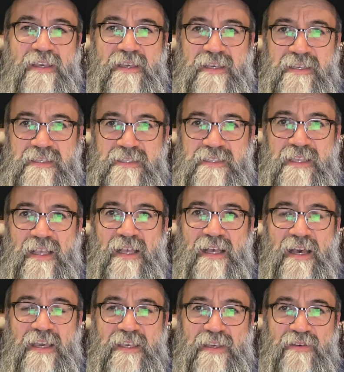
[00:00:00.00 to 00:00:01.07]
is
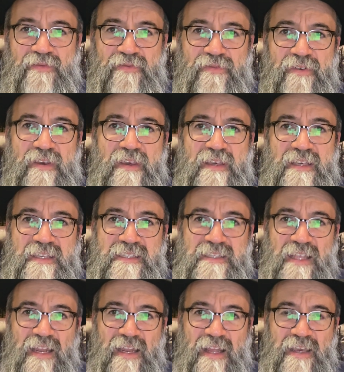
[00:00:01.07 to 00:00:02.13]
chayev,
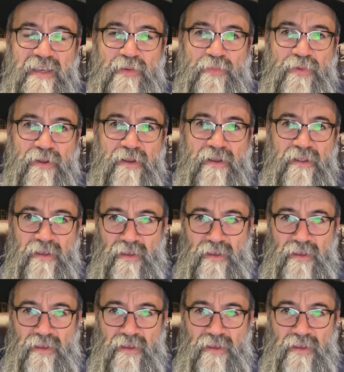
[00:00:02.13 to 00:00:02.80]
is liable